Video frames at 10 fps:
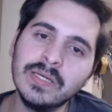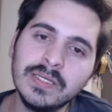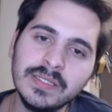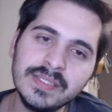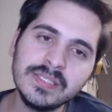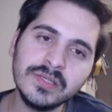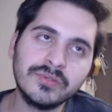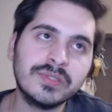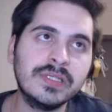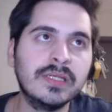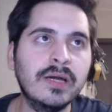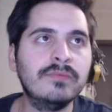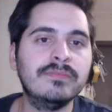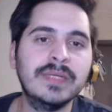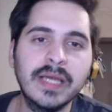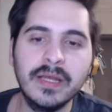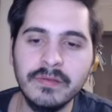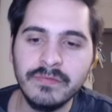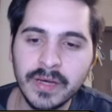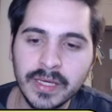This is interesting. Now, again,
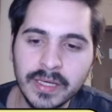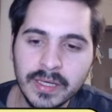if I...